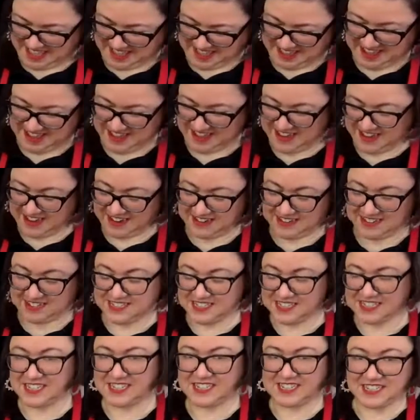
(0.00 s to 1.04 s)
Okay,
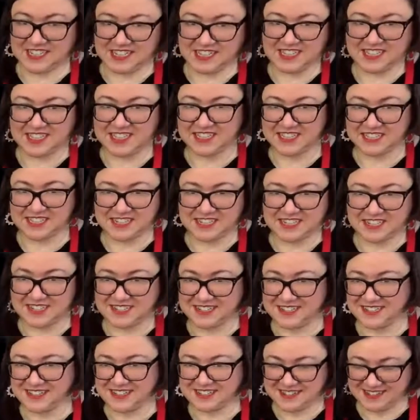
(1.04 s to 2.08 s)
just need to let this
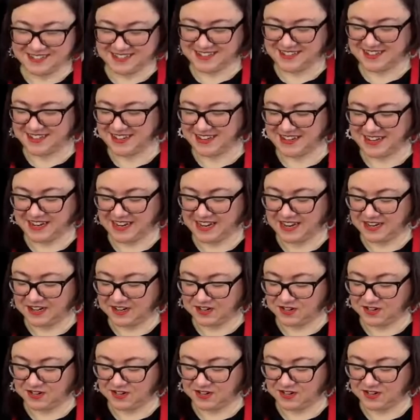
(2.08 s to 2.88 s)
get